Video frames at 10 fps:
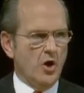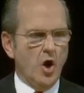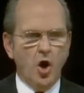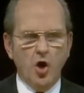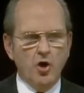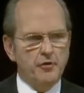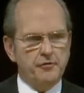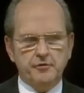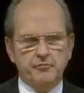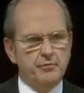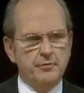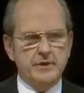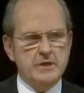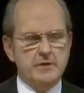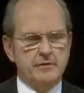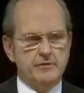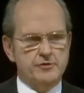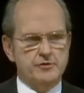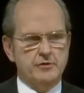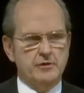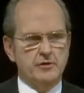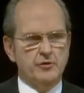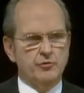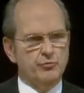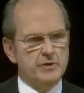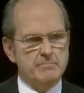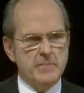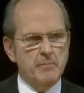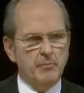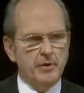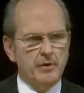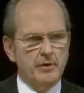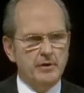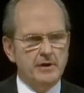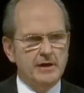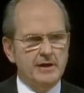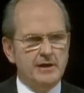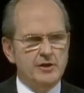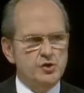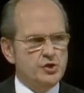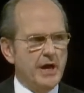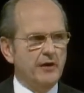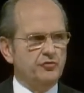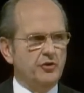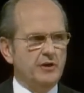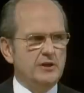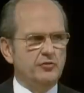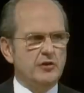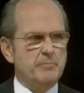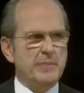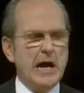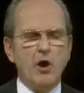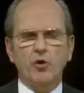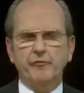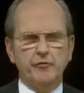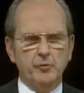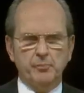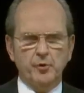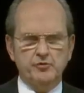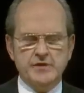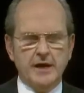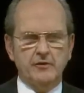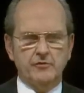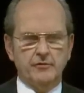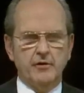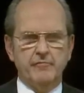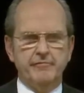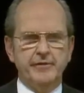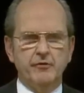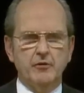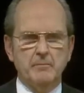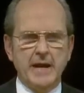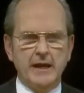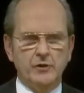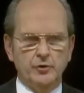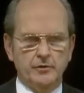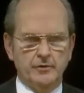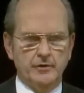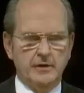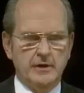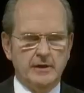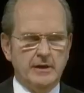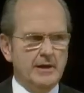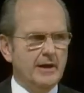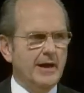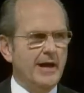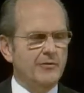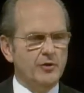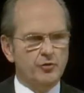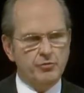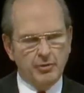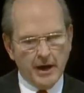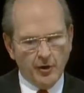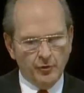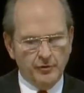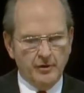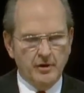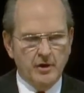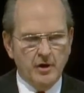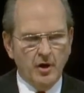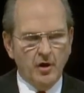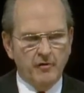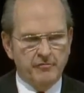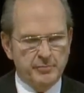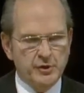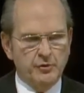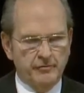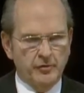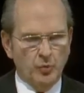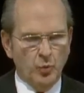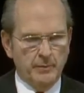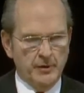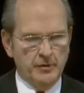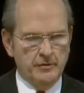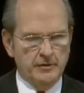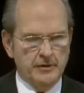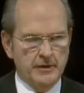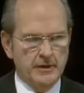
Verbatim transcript: All through the years, remember chastity is the powerful protector of virile manhood and the crown of beautiful womanhood.